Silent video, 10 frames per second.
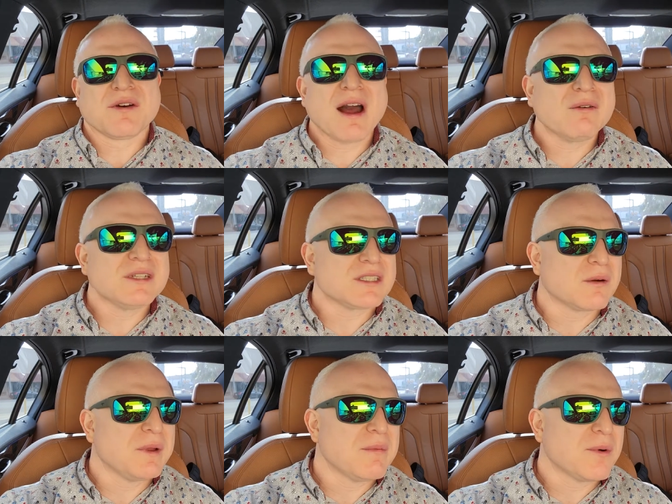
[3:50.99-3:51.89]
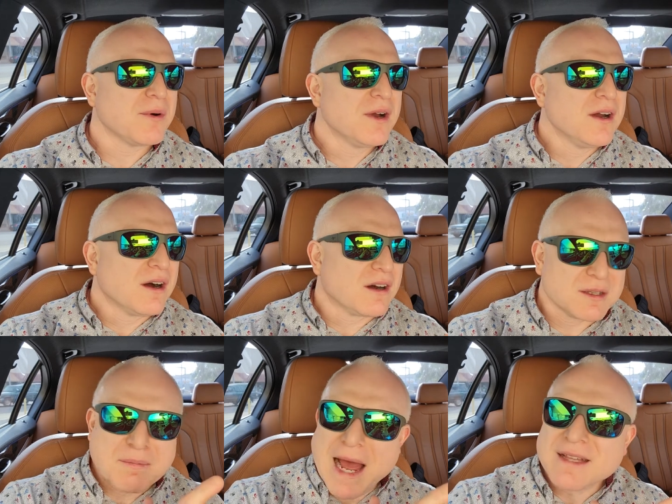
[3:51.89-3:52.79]
I always tell people on
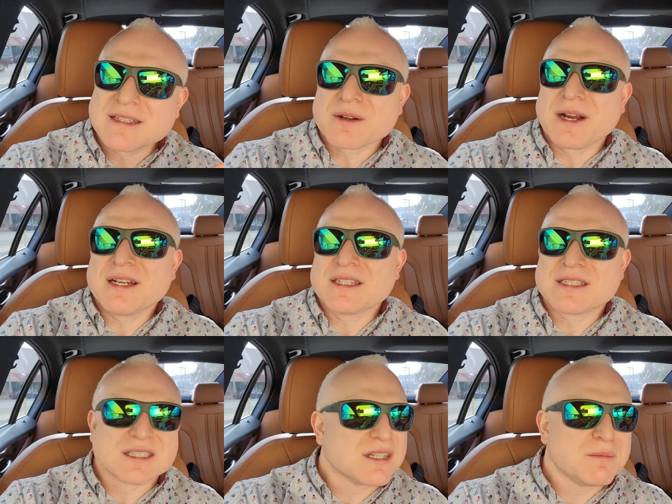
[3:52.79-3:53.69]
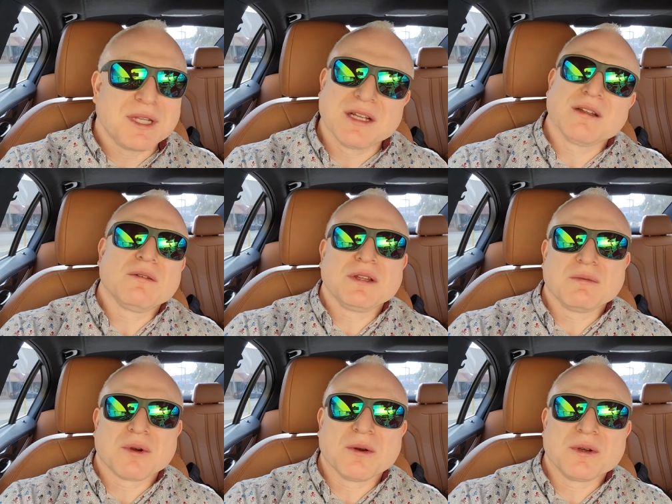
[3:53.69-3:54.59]
the path to greatness, it's going to be a lonely
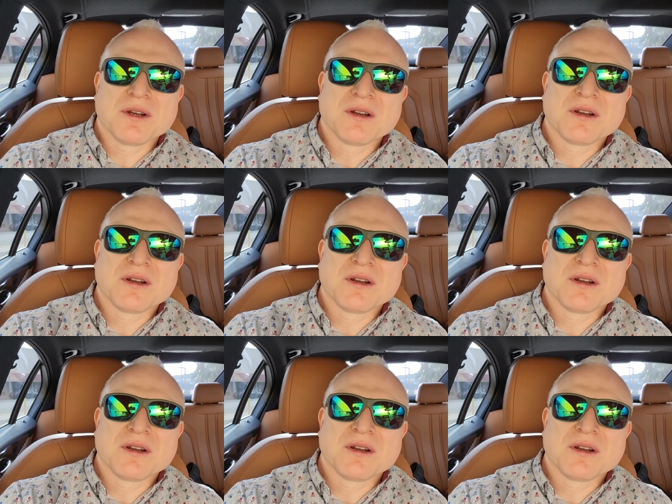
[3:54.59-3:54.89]
road.